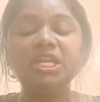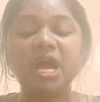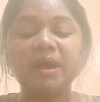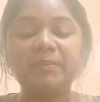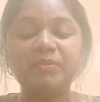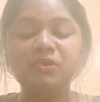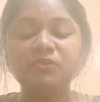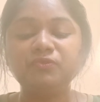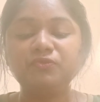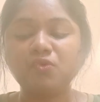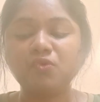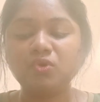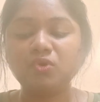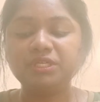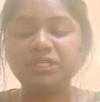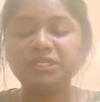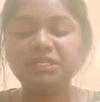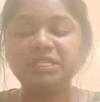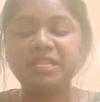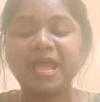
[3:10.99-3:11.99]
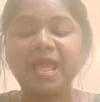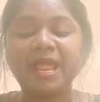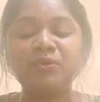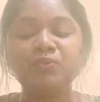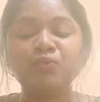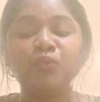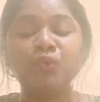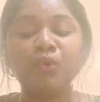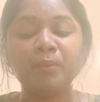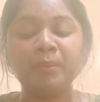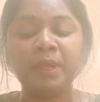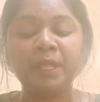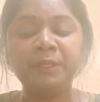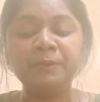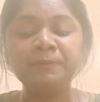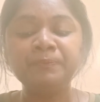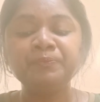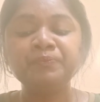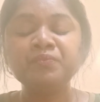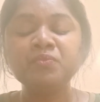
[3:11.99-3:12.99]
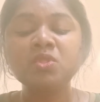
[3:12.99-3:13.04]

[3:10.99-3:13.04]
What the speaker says: double folded than women.